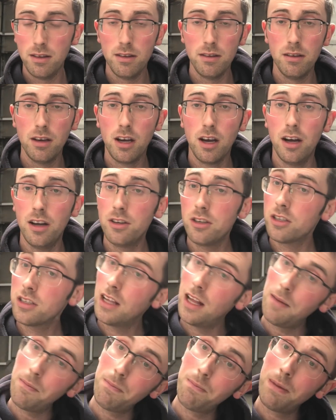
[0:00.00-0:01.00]
You can't just
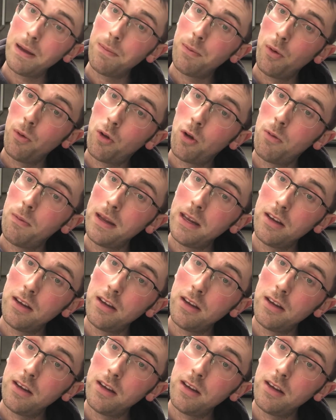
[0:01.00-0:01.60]
let people come in